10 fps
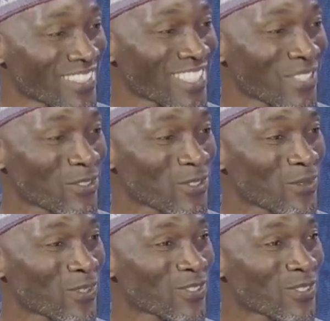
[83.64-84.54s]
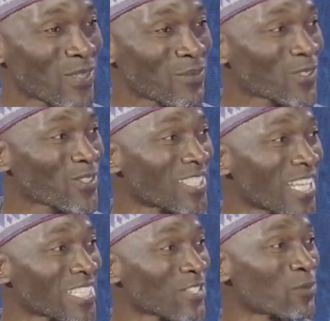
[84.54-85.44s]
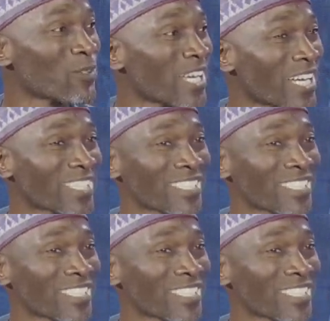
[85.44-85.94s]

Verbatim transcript: Thank you so much. So I'm also delighted to be here.